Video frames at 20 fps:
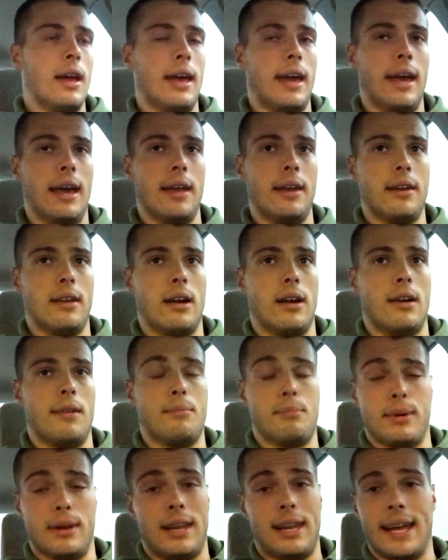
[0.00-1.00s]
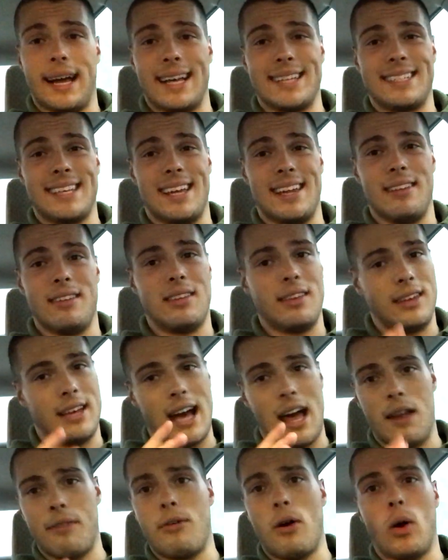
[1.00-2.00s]
And but like I said, you
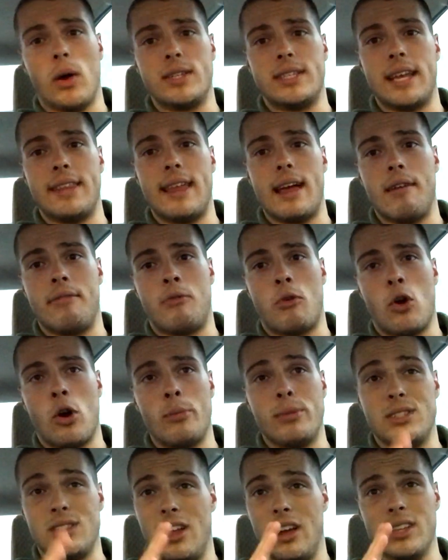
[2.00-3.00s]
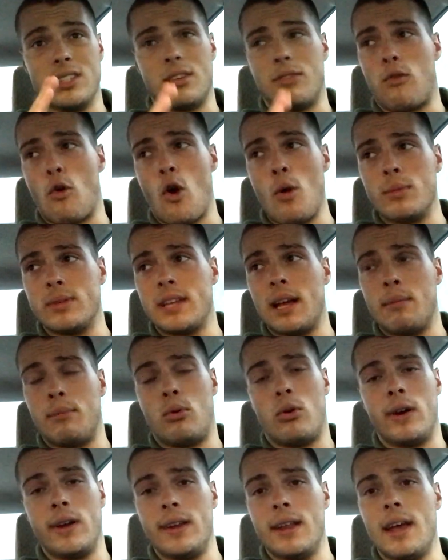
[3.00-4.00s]
got to focus on that form. As long as the form is on
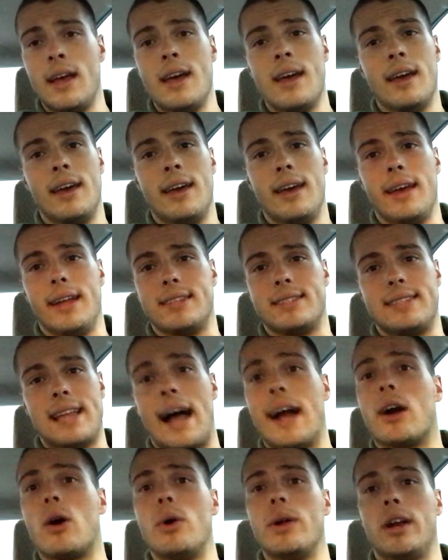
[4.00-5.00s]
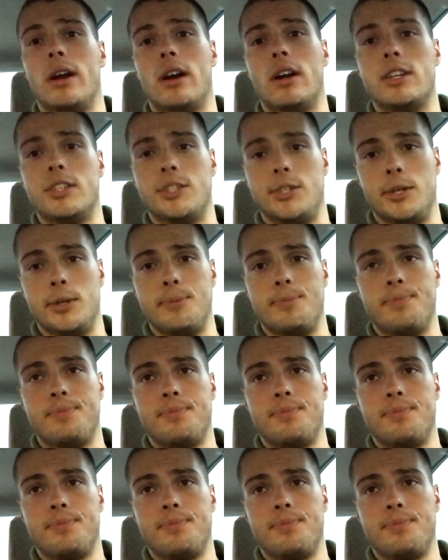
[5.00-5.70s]
point, it's not going to hurt you.